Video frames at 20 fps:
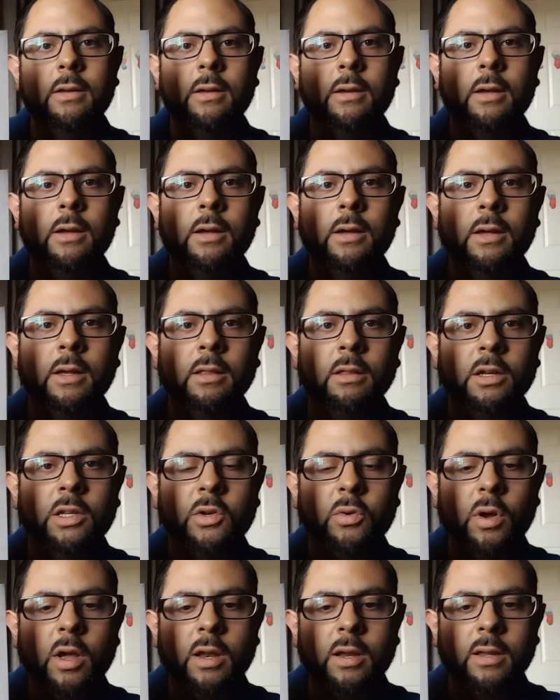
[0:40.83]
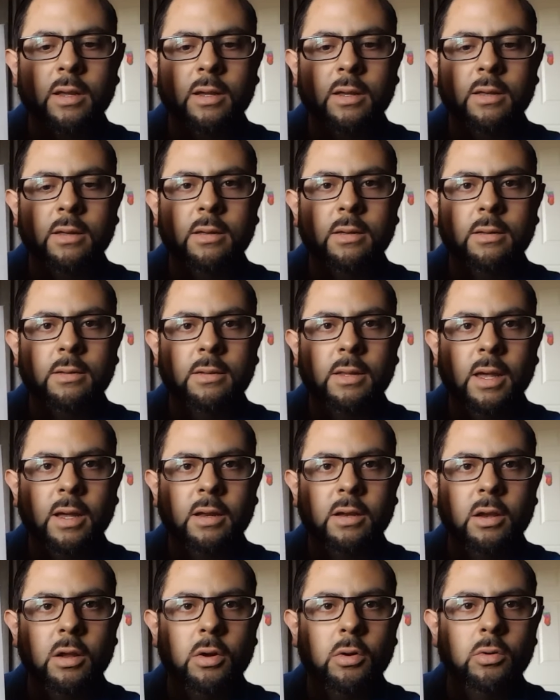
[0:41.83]
Electronic,
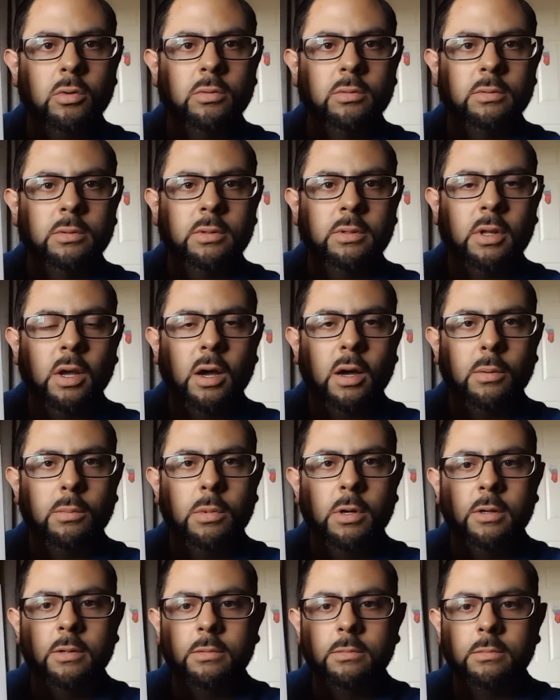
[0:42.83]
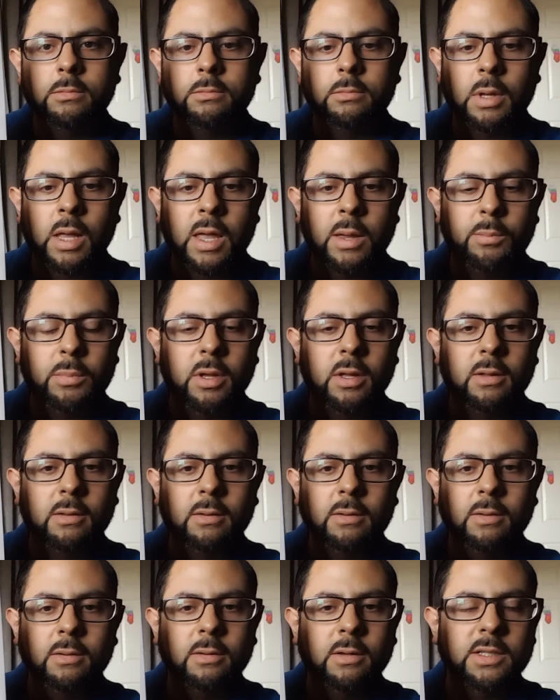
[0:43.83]
techno, dub,
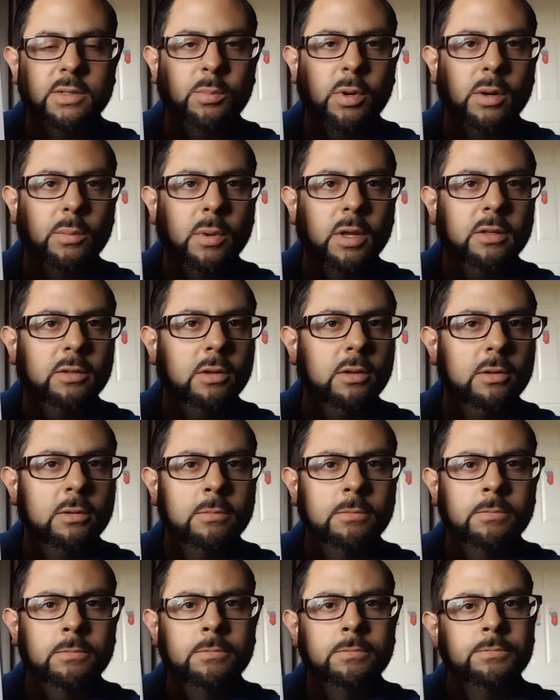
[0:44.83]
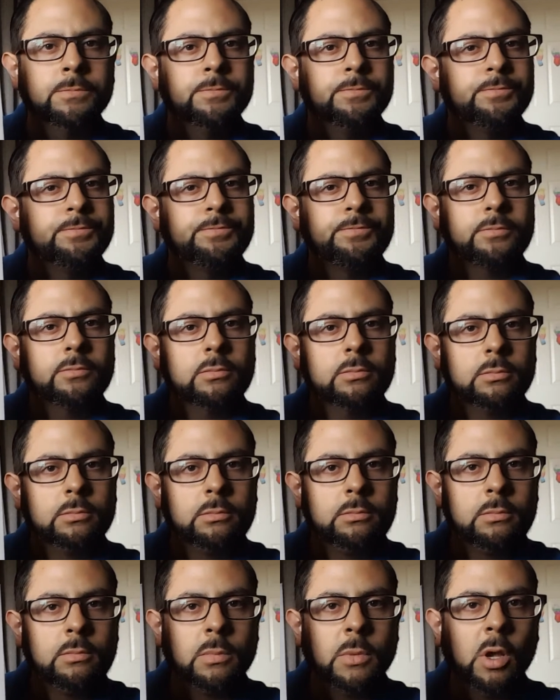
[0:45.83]
ambient, experimental,
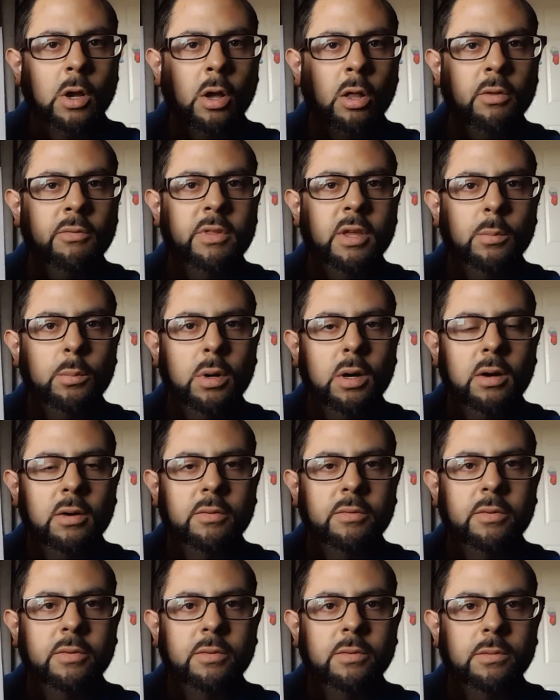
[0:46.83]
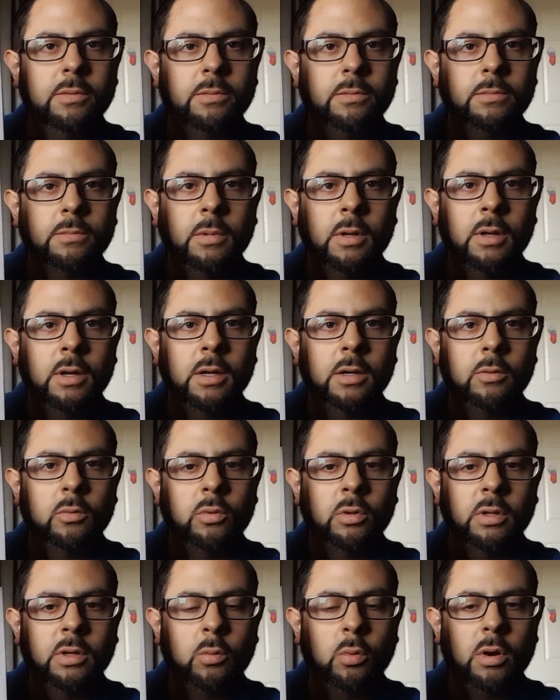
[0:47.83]
all of the above.
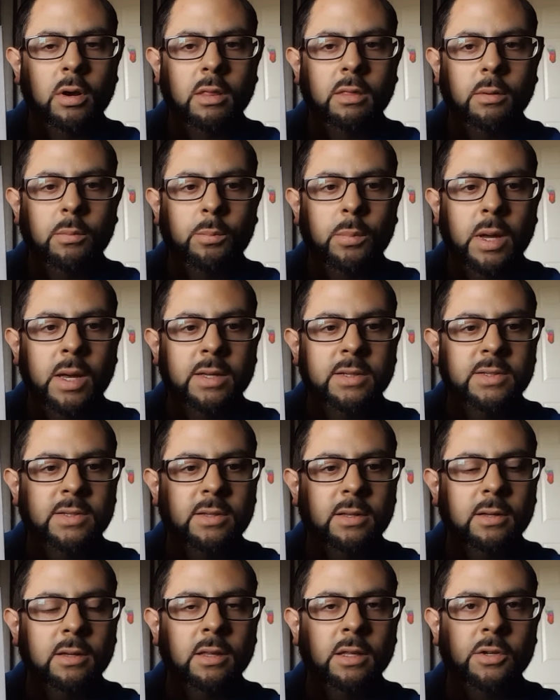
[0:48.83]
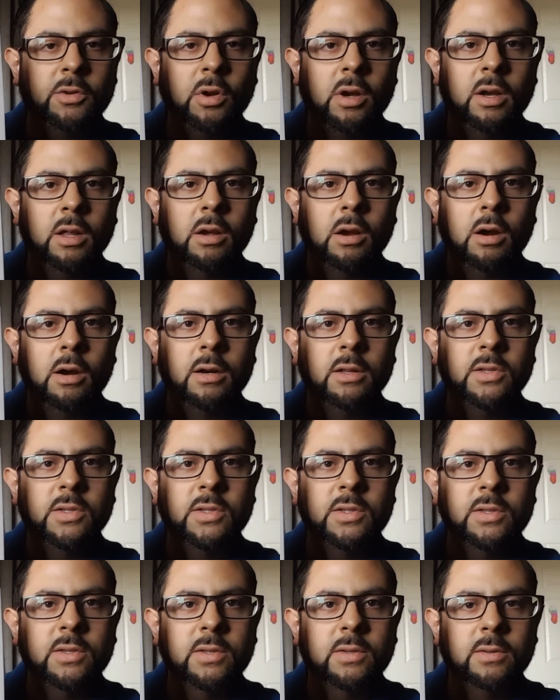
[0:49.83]
Really one of the best electronic
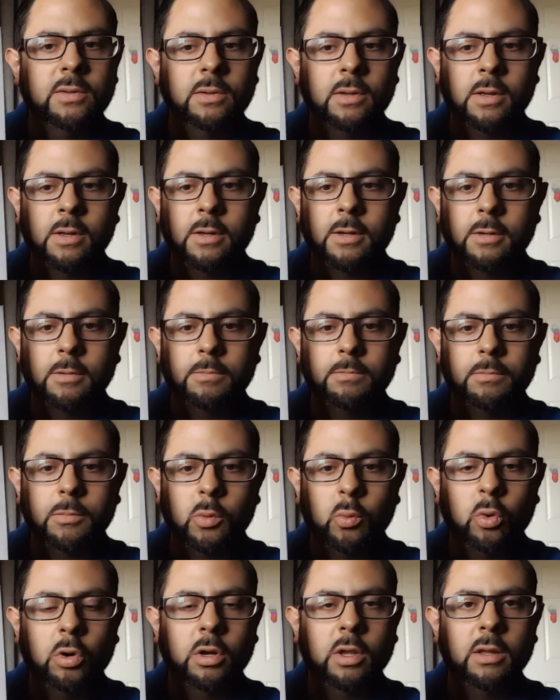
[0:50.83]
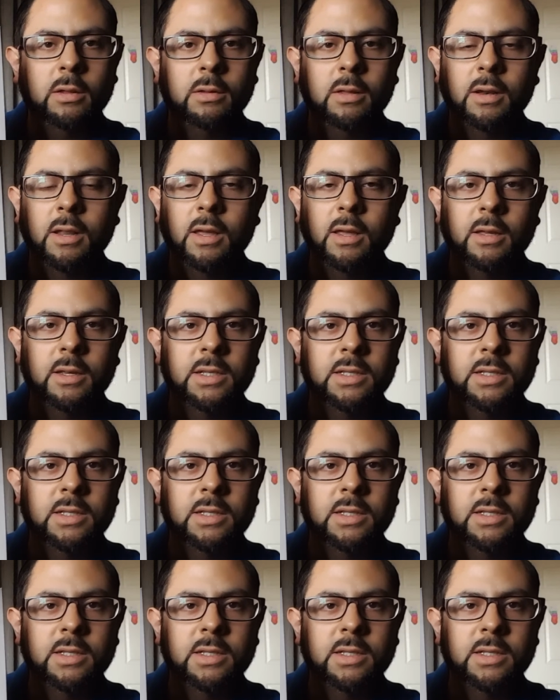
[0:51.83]
artists working today.